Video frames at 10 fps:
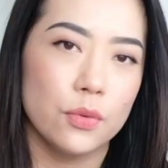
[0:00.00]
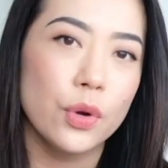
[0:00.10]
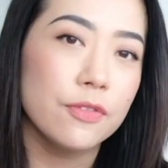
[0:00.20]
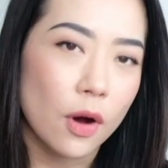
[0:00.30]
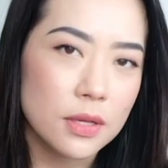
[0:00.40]

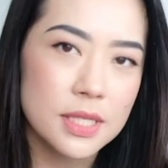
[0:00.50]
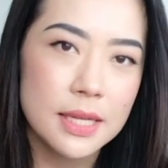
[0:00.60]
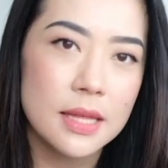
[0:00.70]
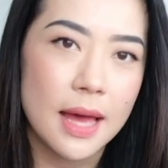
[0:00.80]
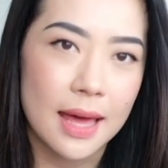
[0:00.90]
We've all seen
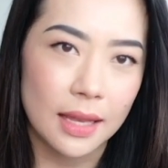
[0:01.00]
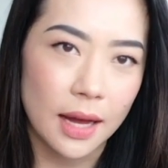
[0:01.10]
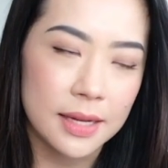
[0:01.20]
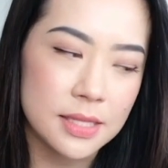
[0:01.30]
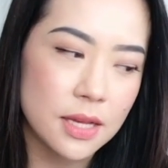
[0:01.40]
the
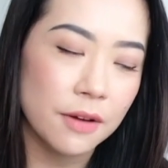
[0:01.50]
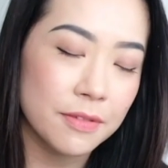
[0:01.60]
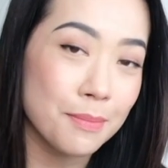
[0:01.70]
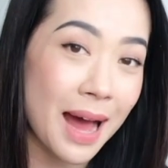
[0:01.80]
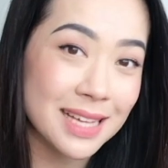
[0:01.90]
headlines of the
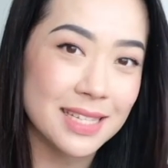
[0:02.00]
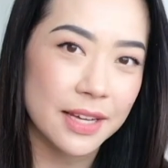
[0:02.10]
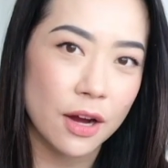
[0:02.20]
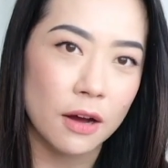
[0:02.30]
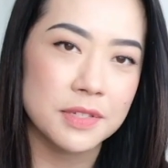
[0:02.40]
mass
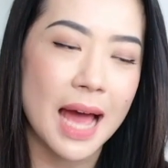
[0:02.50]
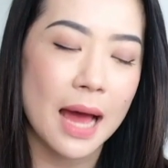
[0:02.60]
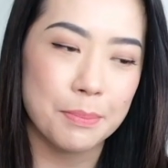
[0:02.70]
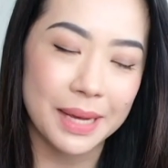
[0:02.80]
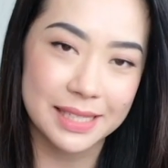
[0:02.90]
layoffs
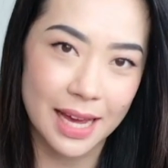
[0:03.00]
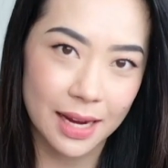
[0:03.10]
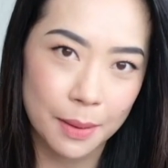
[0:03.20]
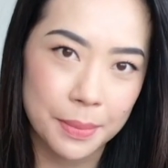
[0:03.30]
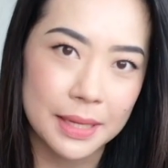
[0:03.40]
at big tech
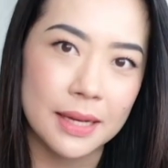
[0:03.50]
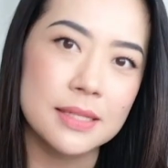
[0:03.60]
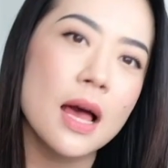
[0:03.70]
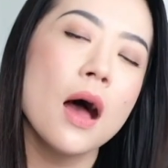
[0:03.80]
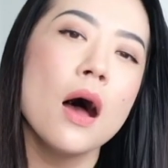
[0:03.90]
companies,
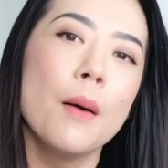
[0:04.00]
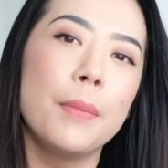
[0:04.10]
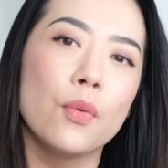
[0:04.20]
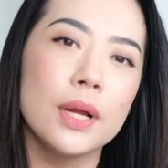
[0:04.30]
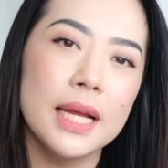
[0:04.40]

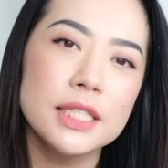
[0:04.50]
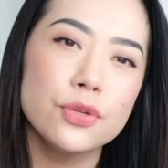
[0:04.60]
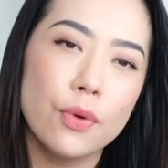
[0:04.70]
but we need to